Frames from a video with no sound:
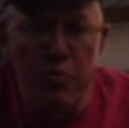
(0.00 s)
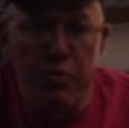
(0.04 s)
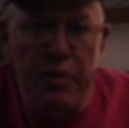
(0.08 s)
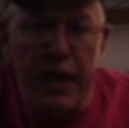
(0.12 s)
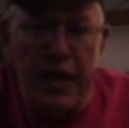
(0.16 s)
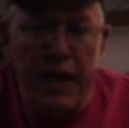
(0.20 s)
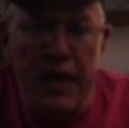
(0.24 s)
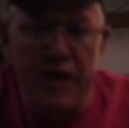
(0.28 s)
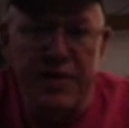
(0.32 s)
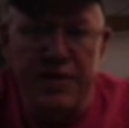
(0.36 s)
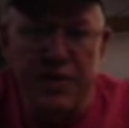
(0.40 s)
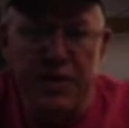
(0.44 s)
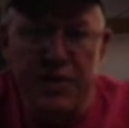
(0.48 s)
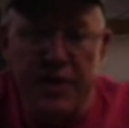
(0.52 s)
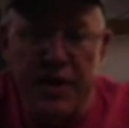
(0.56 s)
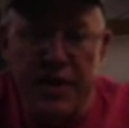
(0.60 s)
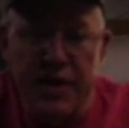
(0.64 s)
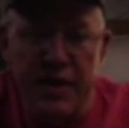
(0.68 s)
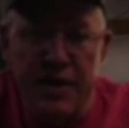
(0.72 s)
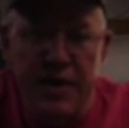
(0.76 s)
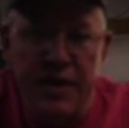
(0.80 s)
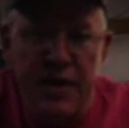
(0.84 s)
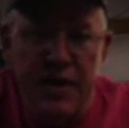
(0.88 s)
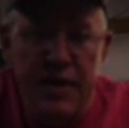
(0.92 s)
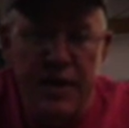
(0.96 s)
by, so
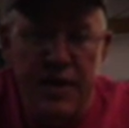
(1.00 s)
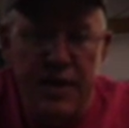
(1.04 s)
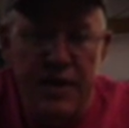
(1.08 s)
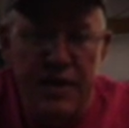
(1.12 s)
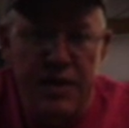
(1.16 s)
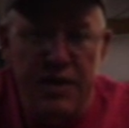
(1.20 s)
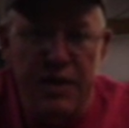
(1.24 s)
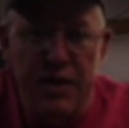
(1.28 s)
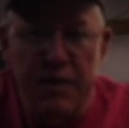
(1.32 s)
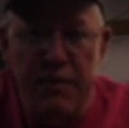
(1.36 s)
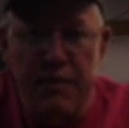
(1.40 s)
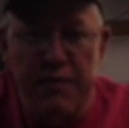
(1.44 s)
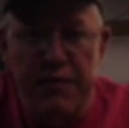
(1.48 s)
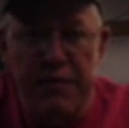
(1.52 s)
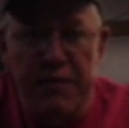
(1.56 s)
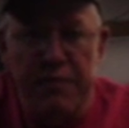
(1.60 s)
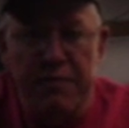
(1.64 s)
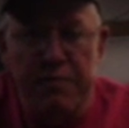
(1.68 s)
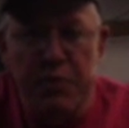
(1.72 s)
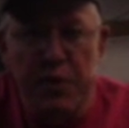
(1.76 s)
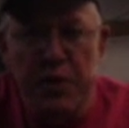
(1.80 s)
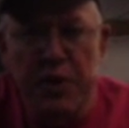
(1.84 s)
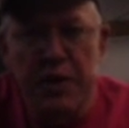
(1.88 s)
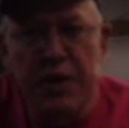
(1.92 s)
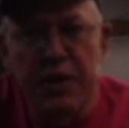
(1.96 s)
like the
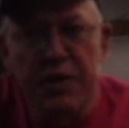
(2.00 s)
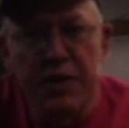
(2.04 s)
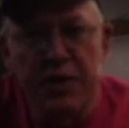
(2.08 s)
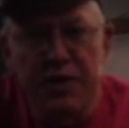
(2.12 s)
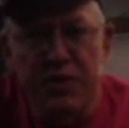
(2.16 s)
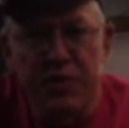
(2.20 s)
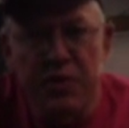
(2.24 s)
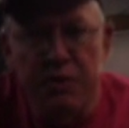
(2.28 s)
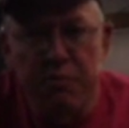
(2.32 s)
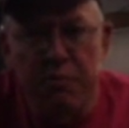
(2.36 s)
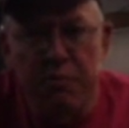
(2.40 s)
breathers were